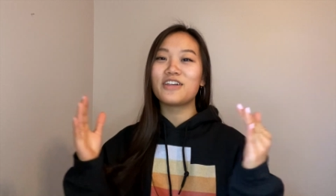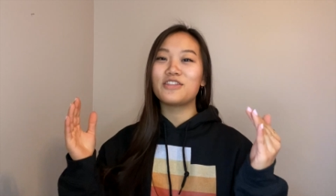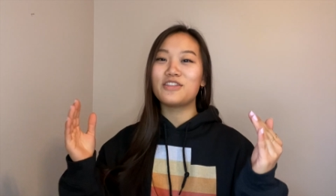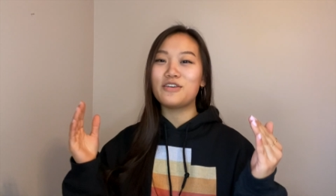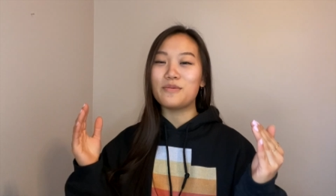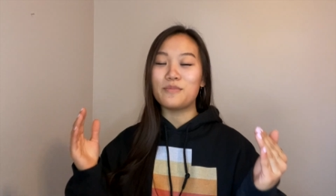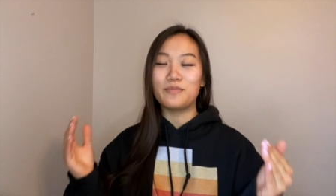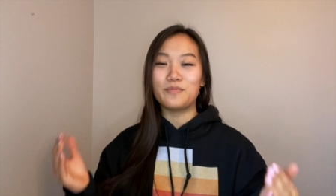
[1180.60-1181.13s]

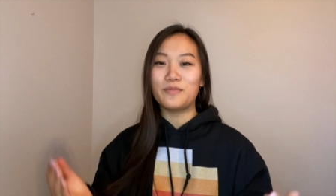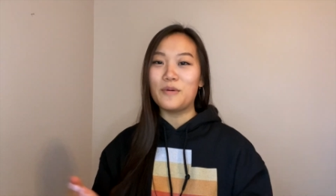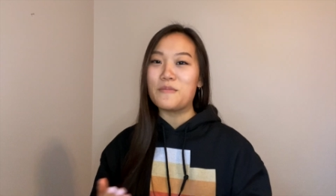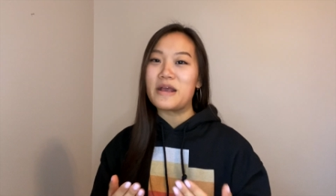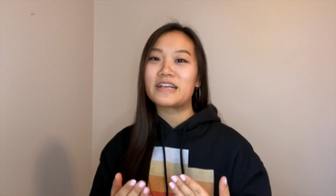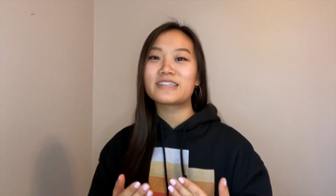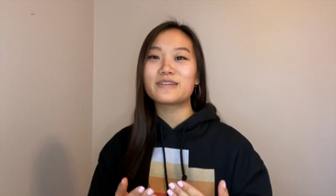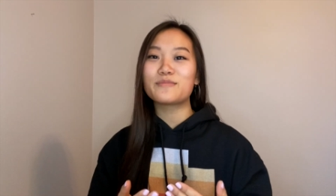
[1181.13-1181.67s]
the
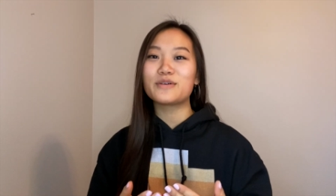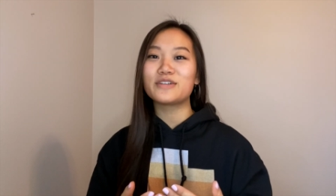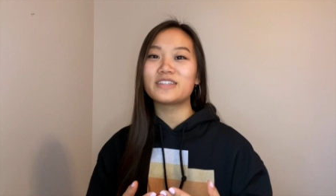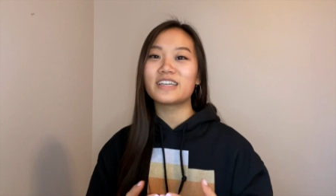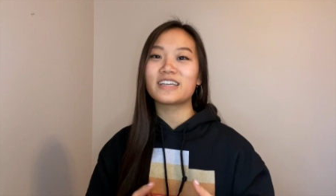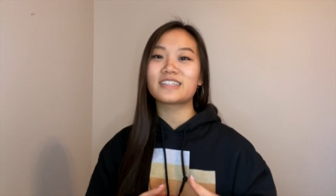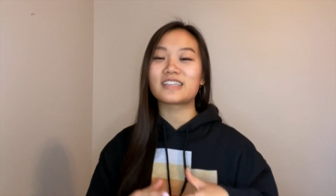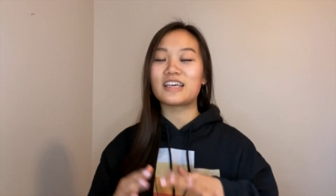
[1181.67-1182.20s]
amazing
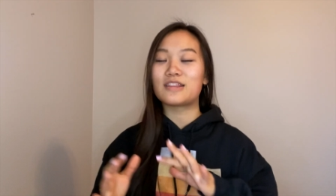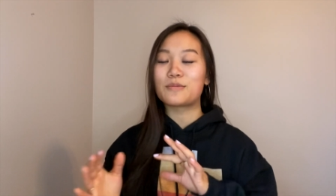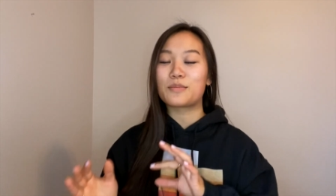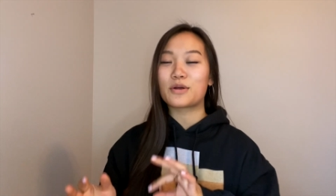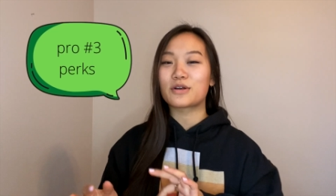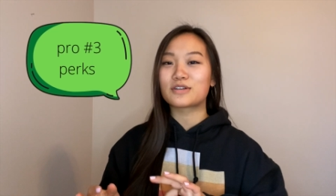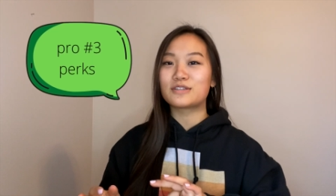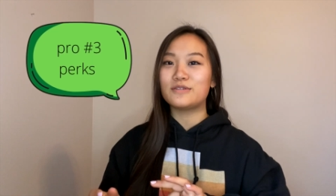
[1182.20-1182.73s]
buildings and the
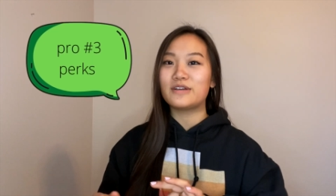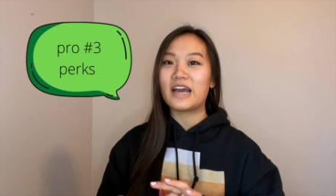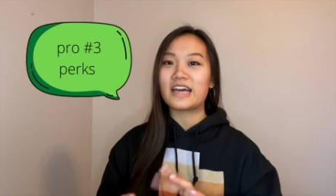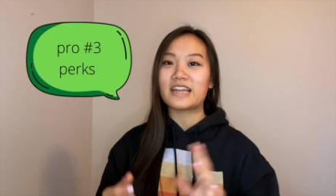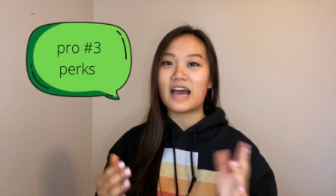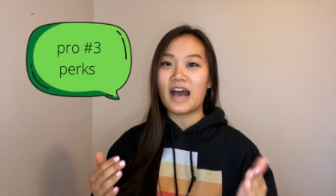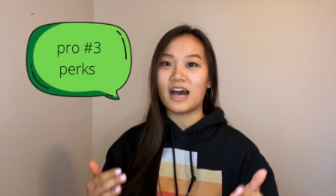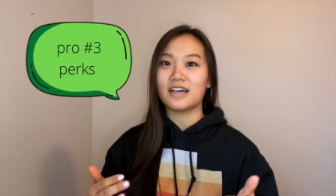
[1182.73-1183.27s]
perks you get
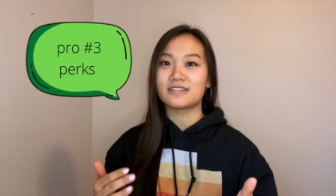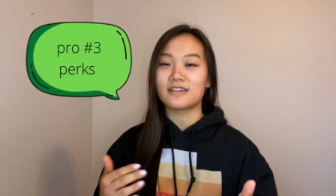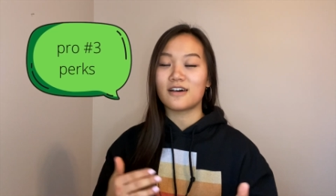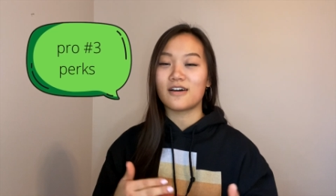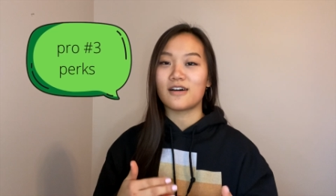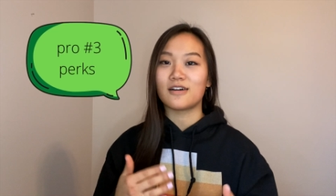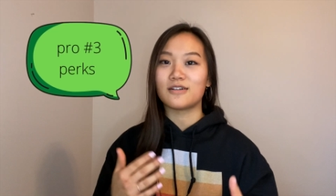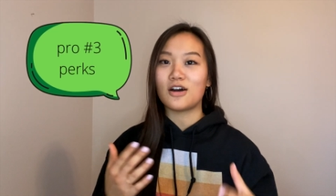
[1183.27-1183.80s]
as
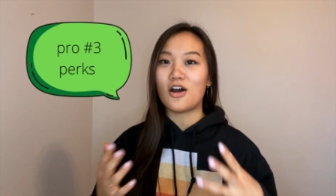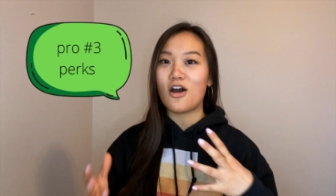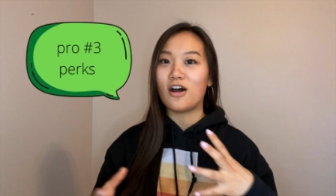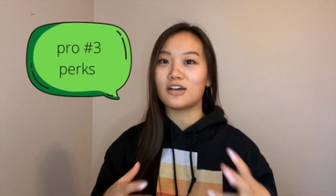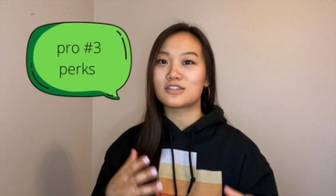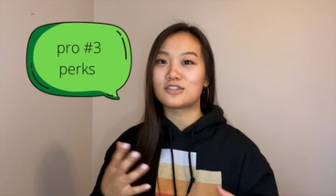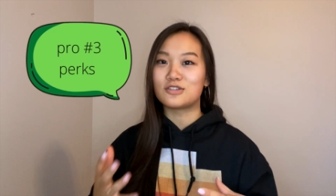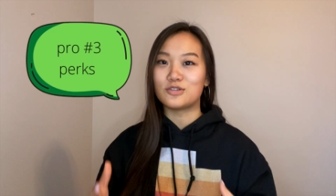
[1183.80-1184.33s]
a
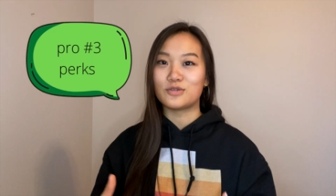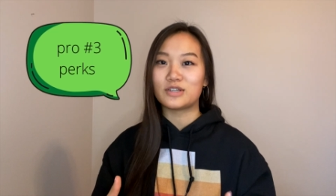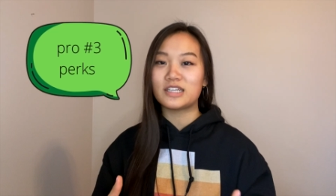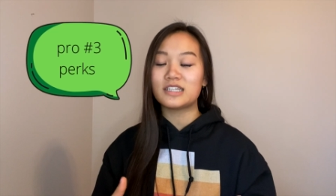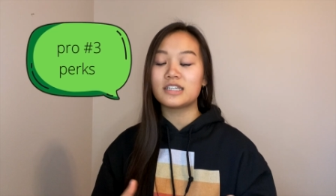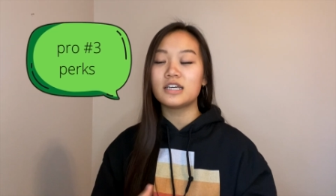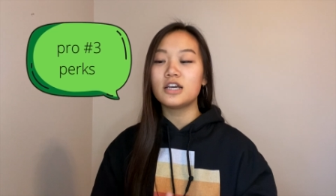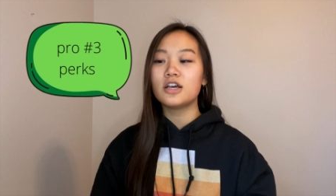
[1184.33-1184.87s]
Haas
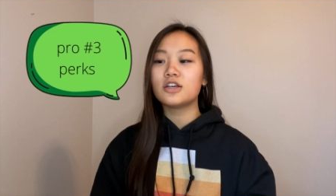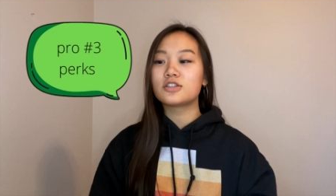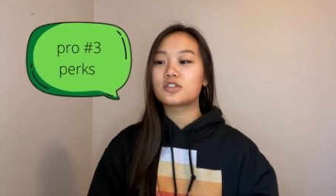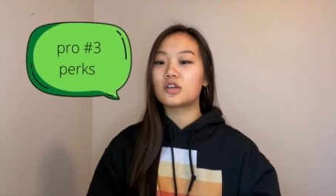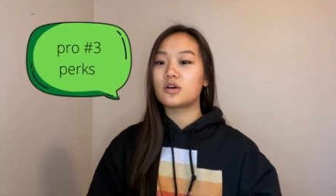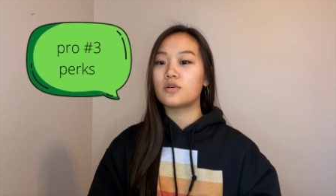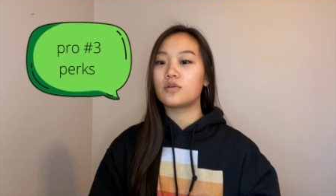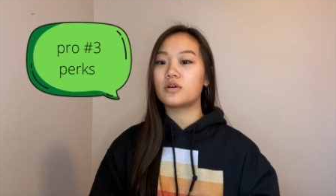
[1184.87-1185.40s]
student.
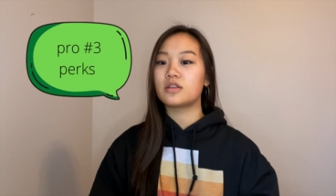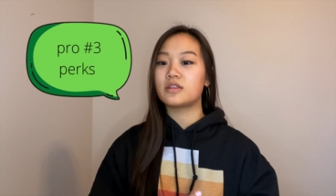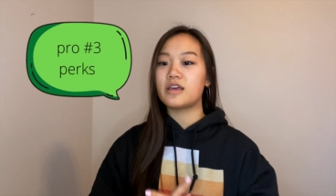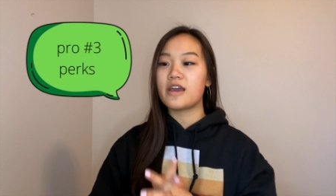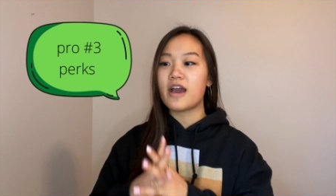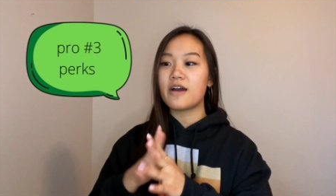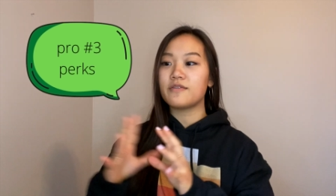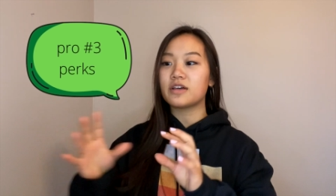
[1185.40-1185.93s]
So they
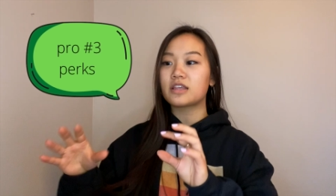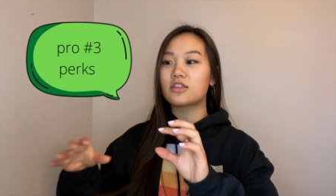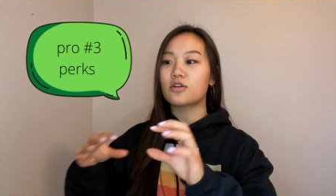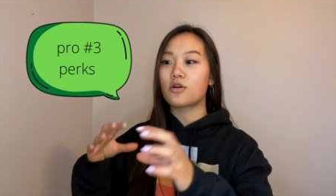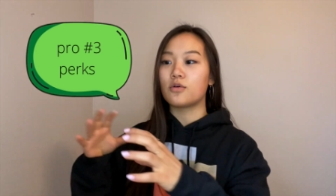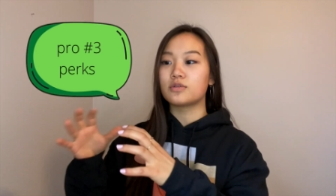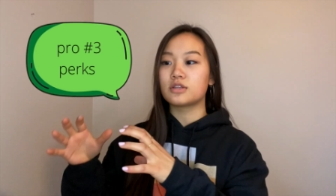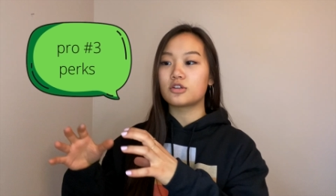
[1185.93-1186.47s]
have like their
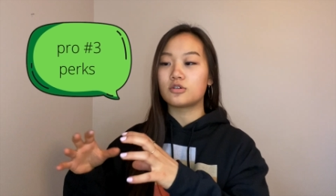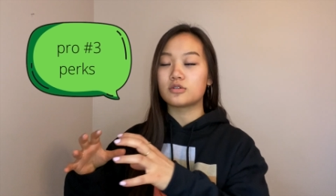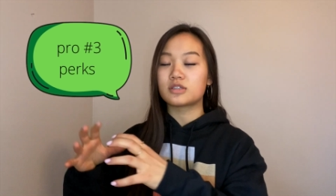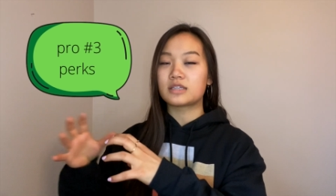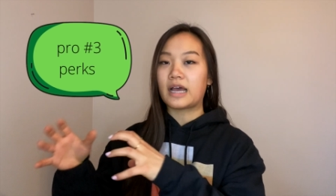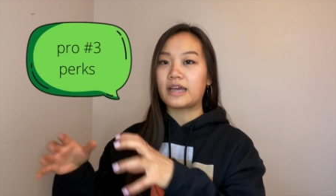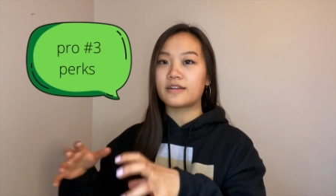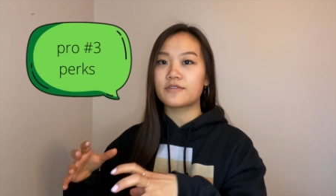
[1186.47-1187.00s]
own little
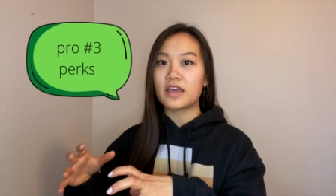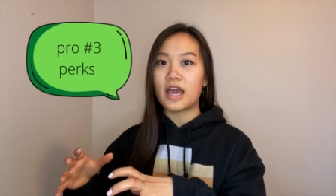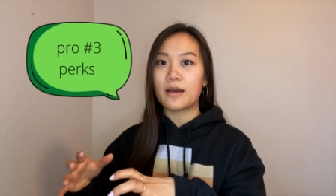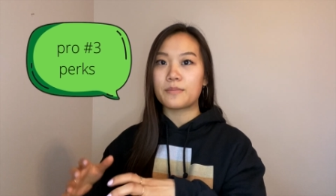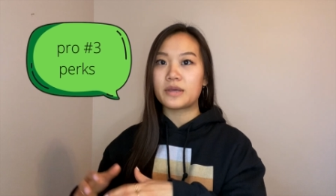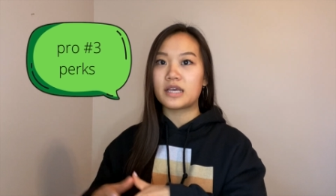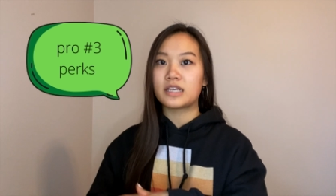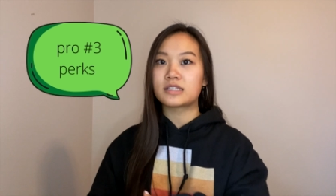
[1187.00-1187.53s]
side of
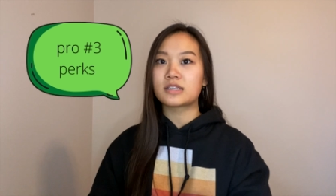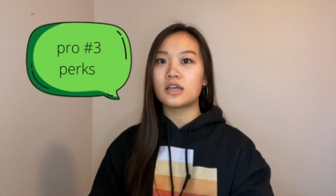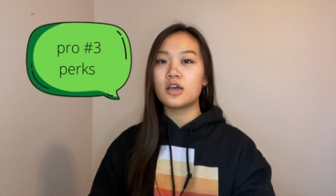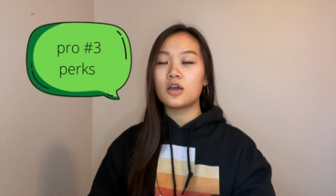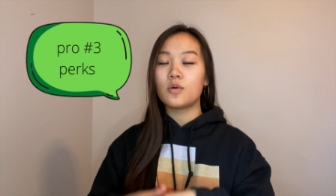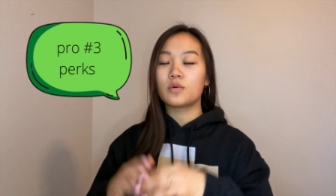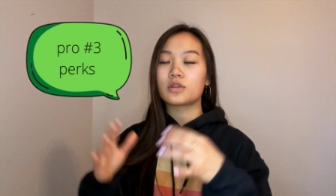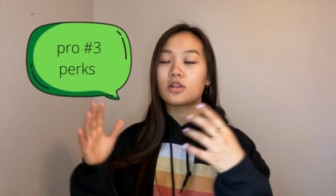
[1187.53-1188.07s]
campus
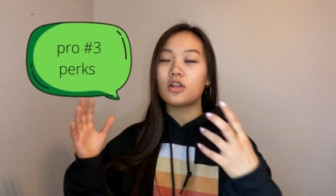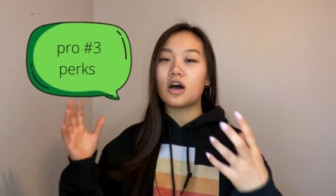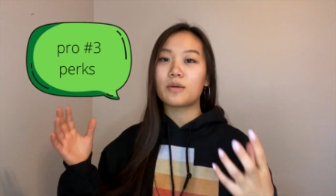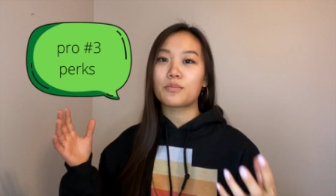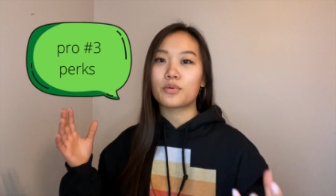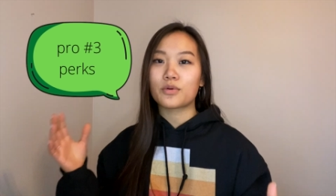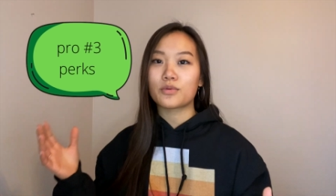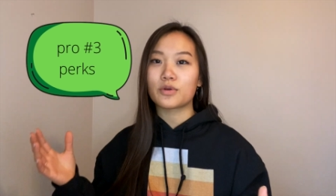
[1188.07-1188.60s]
with a lot
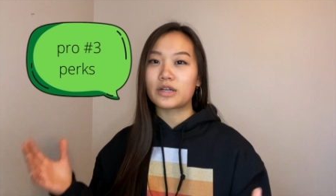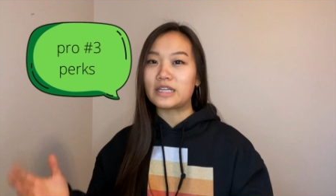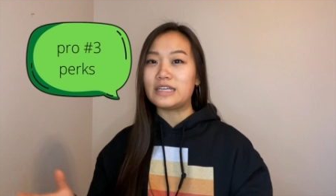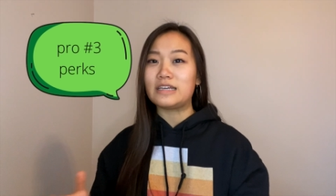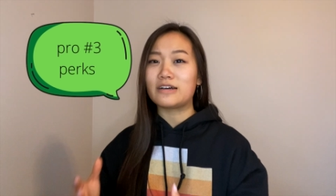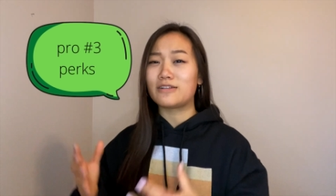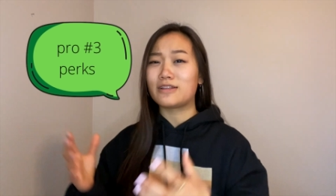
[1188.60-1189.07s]
pretty